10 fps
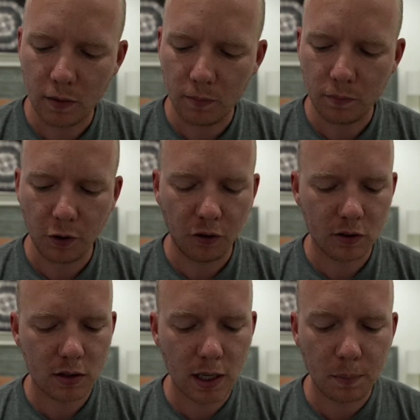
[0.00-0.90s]
the
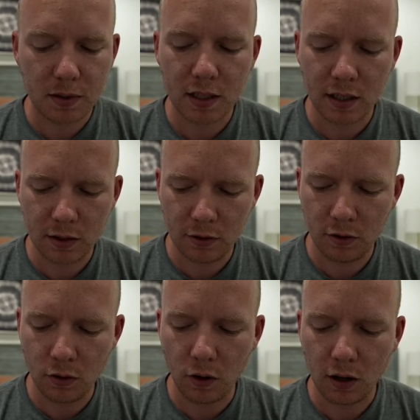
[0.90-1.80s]
first step was getting to New
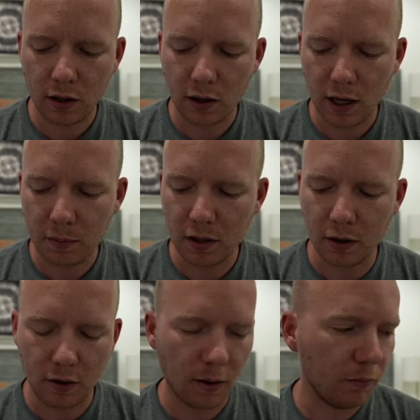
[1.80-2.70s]
York. I'm
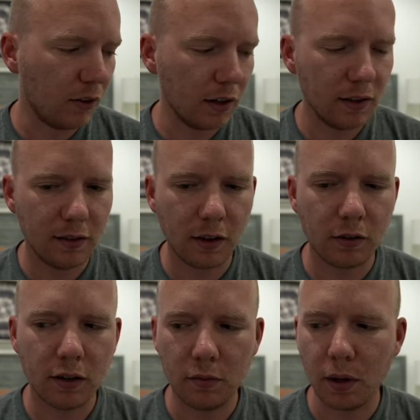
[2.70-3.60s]
here. I'm finally
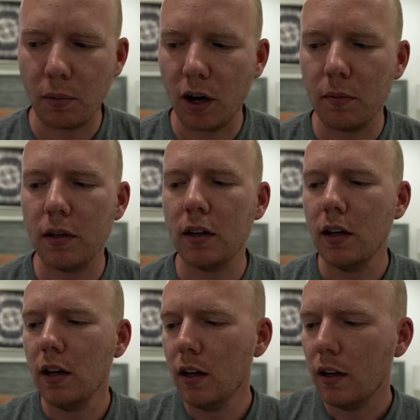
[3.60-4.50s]
settled in my apartment.
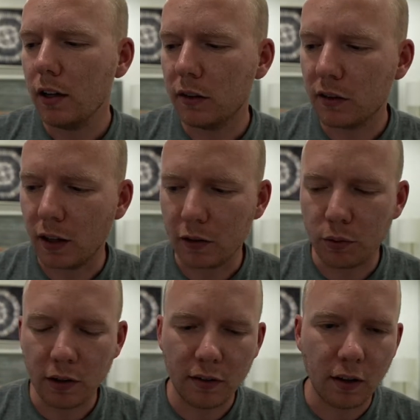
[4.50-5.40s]
It's like
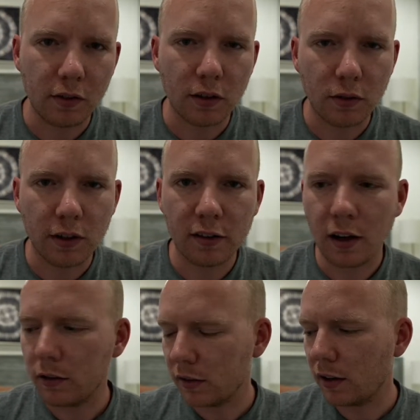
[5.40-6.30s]
27 degrees
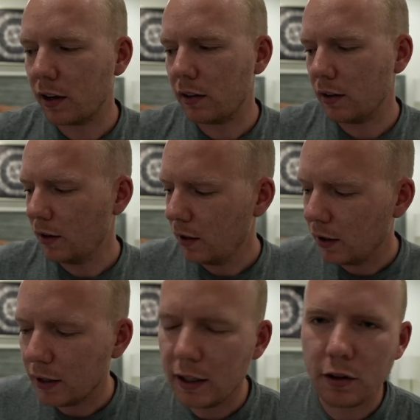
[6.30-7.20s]
outside.
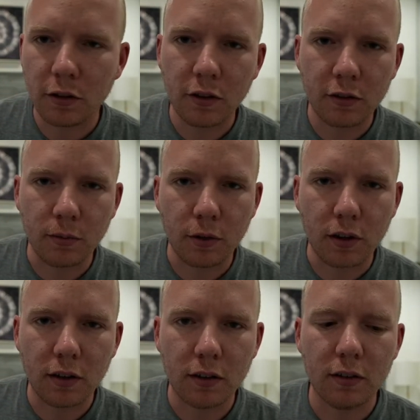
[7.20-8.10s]
Heater doesn't work.
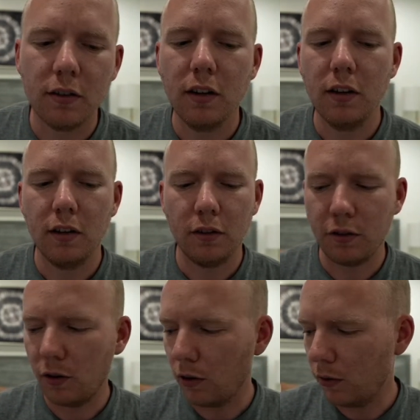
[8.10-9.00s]

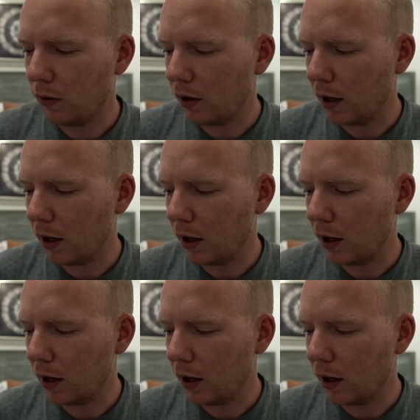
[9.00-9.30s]
So